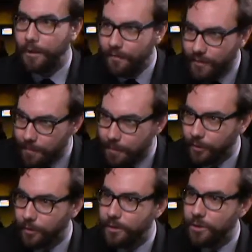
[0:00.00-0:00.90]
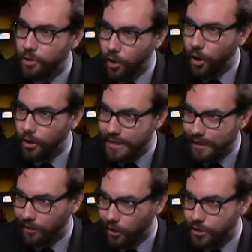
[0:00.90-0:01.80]
if they build strong
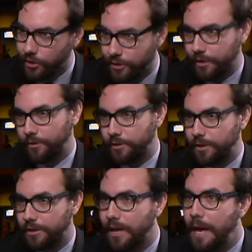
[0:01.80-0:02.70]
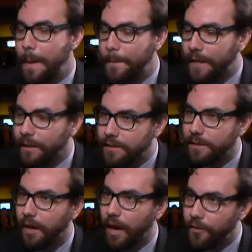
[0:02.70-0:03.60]
technological solutions, because
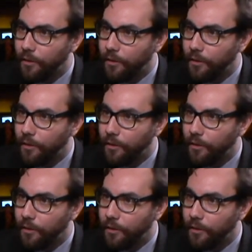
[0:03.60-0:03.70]
other